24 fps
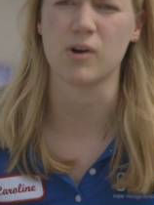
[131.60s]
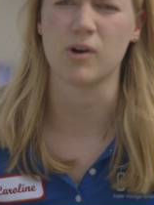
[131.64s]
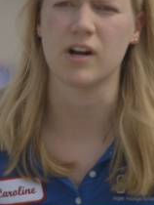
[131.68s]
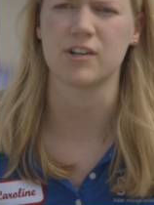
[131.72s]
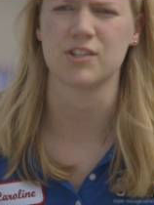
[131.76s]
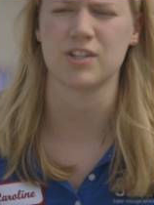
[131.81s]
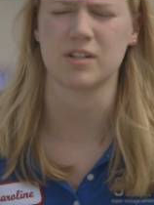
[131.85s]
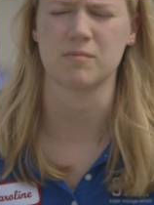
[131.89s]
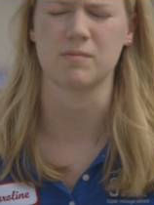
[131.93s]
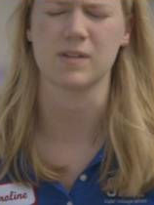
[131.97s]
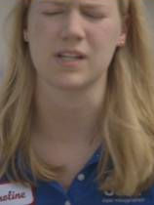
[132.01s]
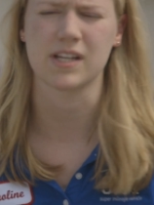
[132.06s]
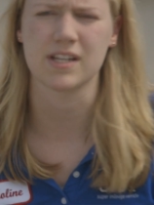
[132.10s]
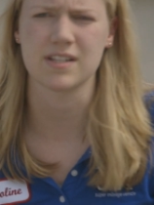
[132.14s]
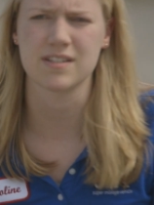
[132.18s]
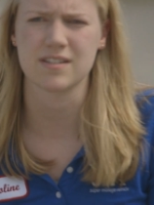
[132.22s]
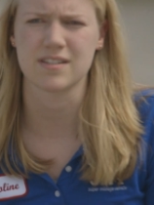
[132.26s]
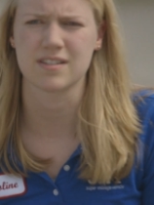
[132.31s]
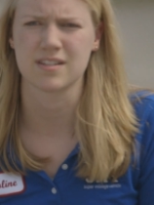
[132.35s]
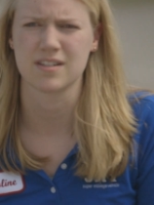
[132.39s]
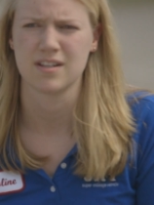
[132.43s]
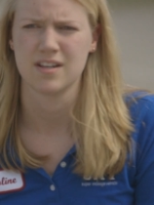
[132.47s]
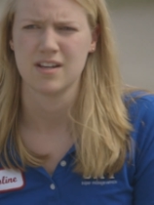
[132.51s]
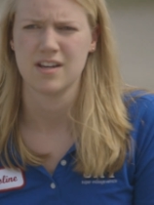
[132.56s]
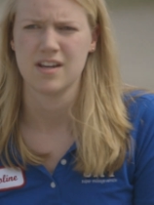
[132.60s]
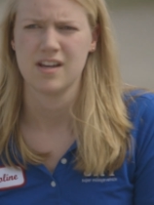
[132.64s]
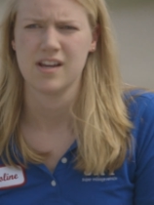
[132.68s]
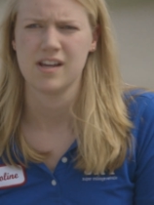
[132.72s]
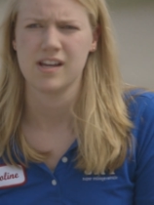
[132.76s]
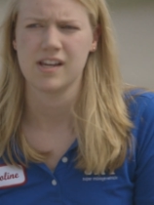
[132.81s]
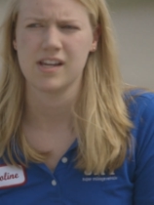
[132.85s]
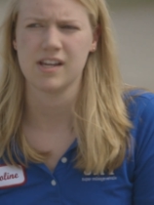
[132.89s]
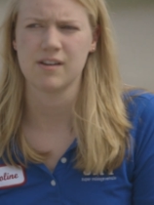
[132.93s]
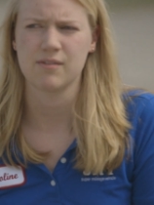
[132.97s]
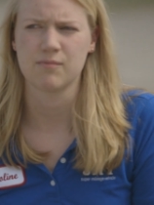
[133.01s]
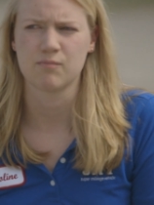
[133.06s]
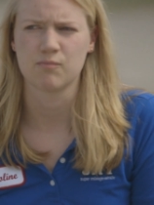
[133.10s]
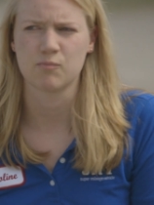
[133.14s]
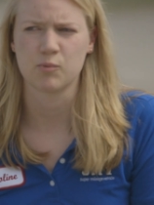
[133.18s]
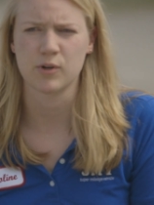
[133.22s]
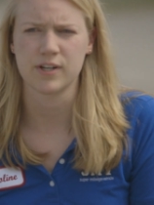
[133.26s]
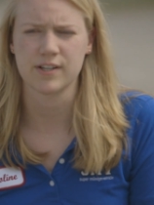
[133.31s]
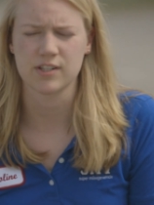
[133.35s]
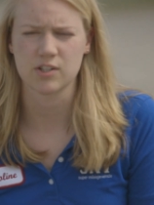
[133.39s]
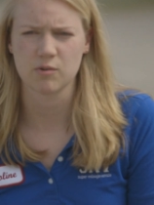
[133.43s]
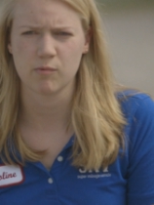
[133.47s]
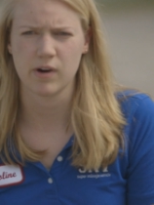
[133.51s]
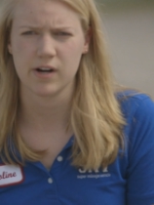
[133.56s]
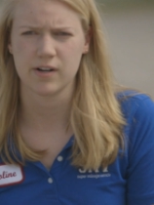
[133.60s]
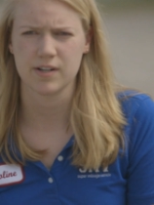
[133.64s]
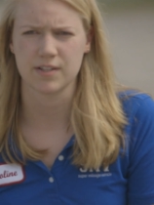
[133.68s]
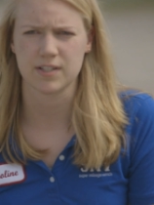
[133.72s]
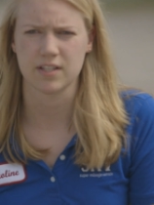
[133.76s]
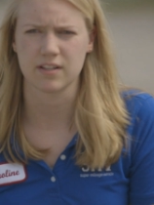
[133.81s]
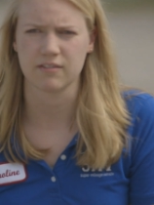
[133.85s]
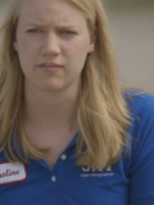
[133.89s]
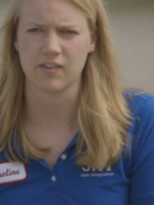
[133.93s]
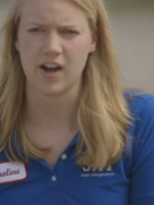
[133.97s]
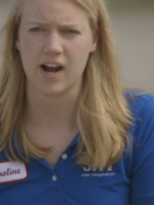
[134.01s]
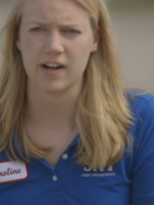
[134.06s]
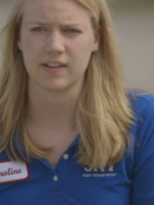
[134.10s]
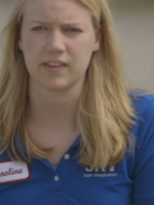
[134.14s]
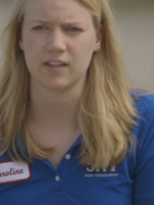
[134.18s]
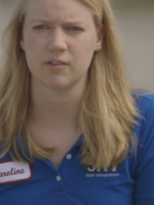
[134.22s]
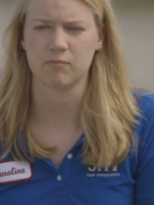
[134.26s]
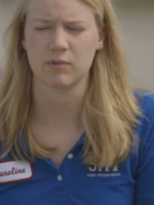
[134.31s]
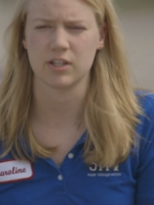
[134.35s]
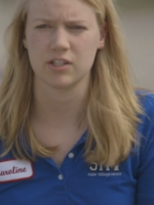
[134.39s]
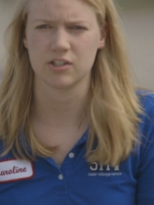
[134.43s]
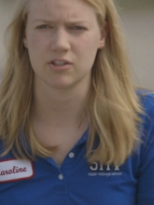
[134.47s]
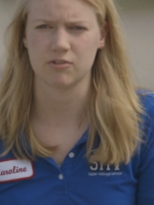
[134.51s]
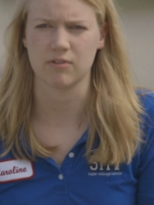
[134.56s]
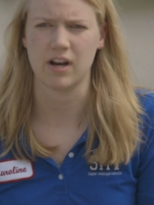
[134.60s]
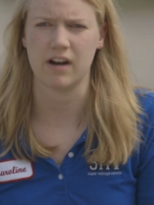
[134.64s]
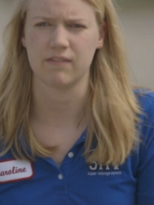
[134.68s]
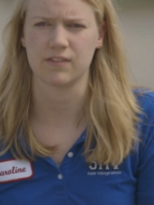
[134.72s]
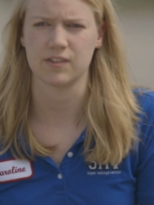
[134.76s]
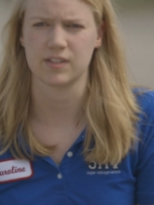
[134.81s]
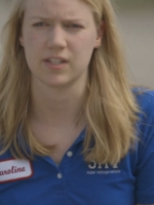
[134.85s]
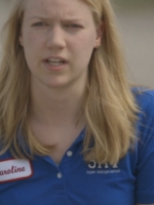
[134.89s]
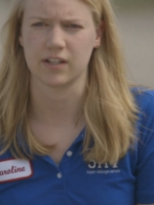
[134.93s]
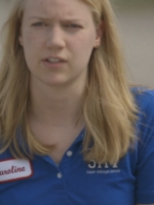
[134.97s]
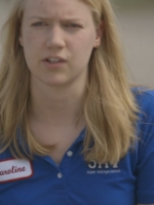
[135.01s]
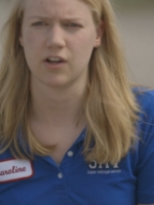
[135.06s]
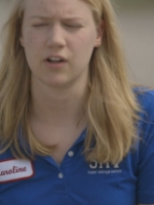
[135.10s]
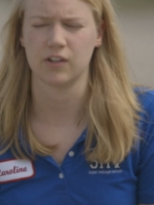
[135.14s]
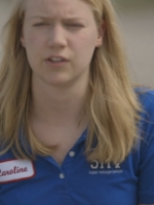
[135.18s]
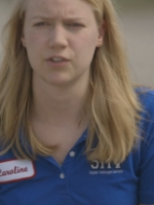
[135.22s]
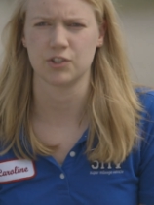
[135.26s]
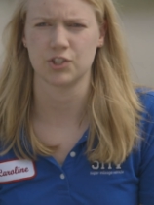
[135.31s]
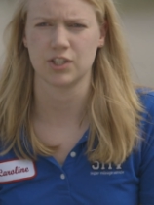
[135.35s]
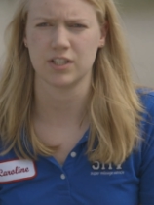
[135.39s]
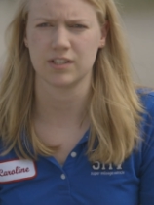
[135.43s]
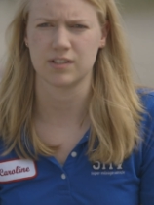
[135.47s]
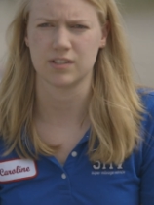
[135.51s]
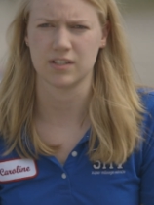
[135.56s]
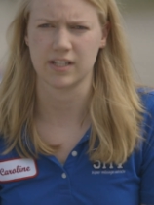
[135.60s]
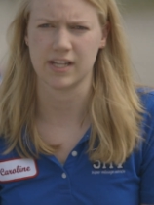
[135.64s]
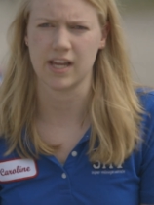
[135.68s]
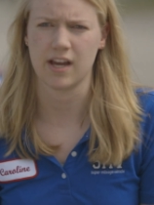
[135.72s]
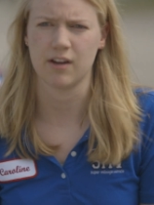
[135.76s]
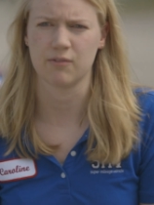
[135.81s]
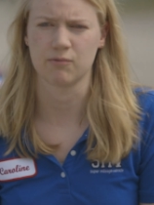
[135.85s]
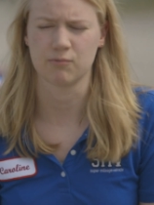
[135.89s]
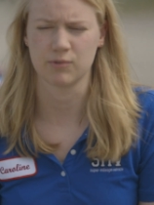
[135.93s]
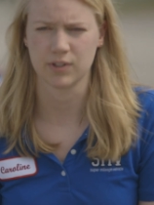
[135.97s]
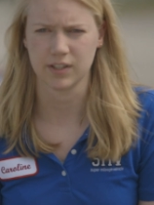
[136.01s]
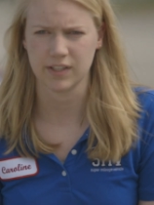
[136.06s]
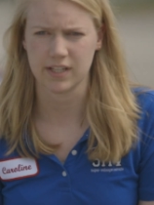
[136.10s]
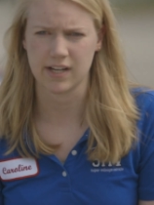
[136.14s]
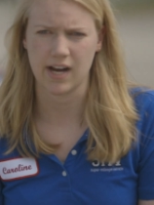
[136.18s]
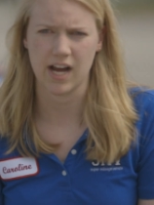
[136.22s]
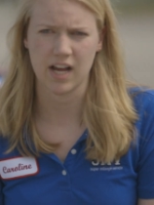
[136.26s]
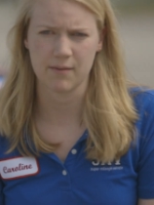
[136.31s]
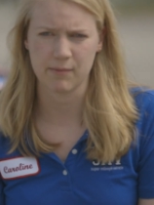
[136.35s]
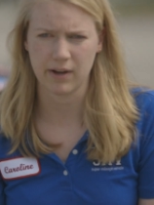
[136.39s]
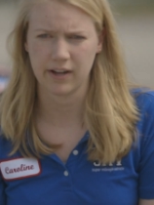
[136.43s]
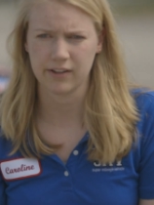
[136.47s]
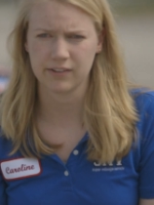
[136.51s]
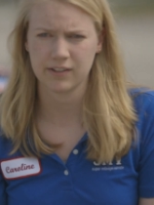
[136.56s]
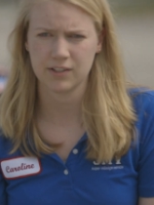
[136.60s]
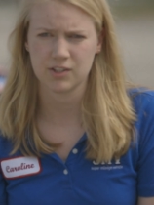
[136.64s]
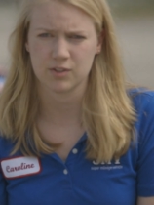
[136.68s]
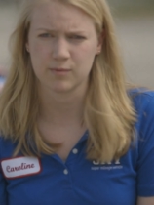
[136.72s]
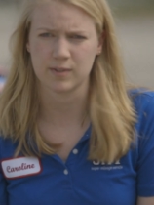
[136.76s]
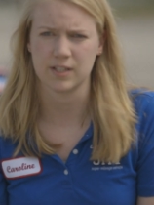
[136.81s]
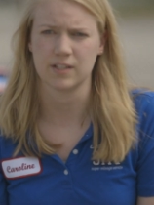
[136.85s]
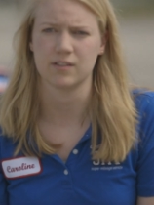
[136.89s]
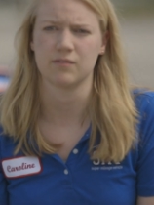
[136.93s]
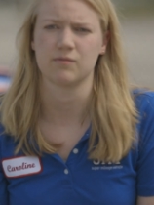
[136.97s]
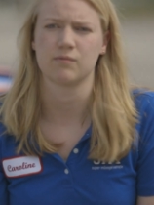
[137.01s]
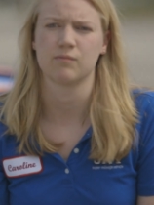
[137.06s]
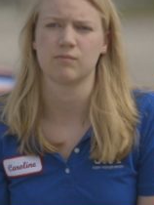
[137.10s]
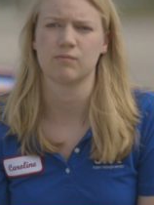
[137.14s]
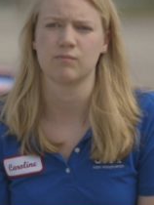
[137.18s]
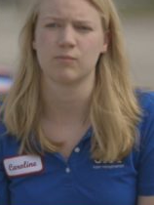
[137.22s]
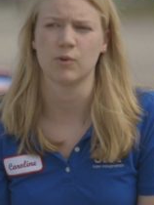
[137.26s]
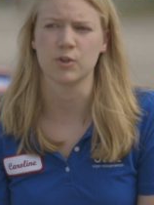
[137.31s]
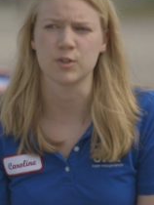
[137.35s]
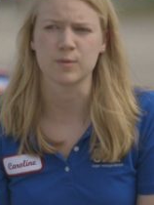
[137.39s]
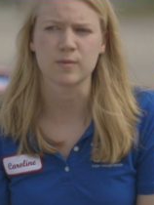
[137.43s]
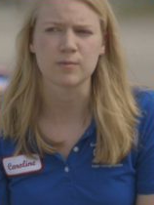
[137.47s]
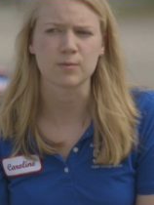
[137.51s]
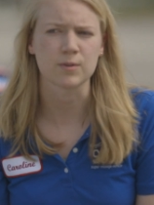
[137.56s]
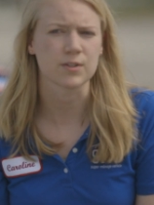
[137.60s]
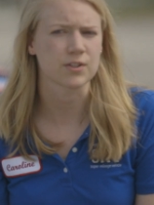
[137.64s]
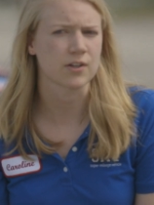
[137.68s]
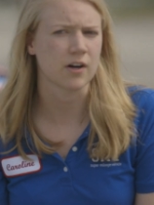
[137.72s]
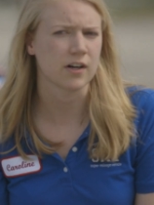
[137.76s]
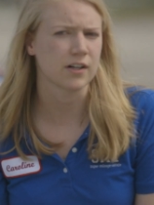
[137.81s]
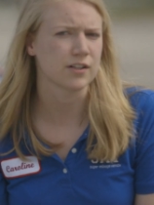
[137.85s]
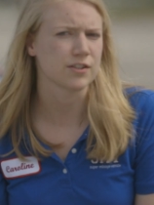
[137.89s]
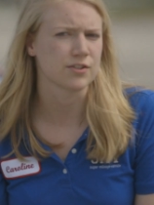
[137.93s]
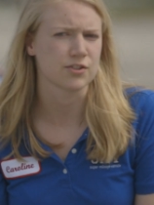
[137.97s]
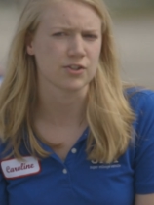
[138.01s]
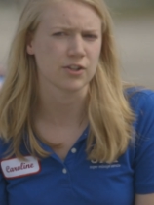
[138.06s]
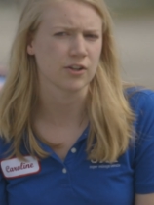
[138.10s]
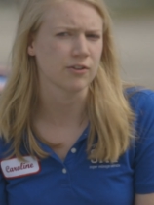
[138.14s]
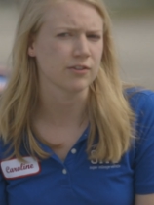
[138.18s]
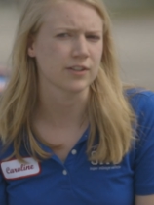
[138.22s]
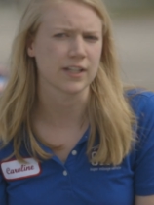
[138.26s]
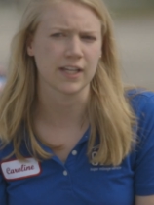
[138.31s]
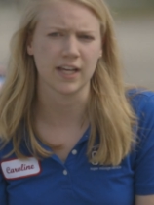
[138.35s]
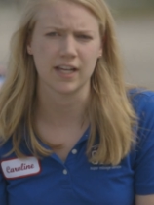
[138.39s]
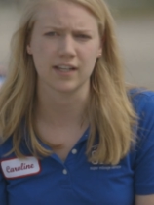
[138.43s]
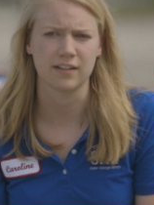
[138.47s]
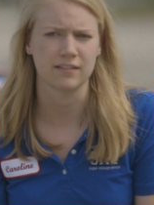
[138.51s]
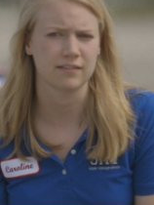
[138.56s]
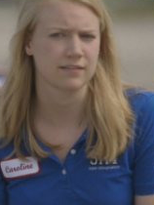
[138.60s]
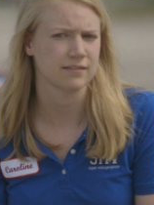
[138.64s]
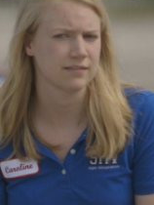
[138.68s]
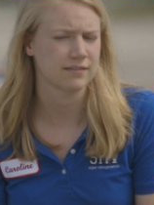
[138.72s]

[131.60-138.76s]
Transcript: project because it brings awareness to the fact that we do have the technology to get really high mileage. I mean, most people's cars don't get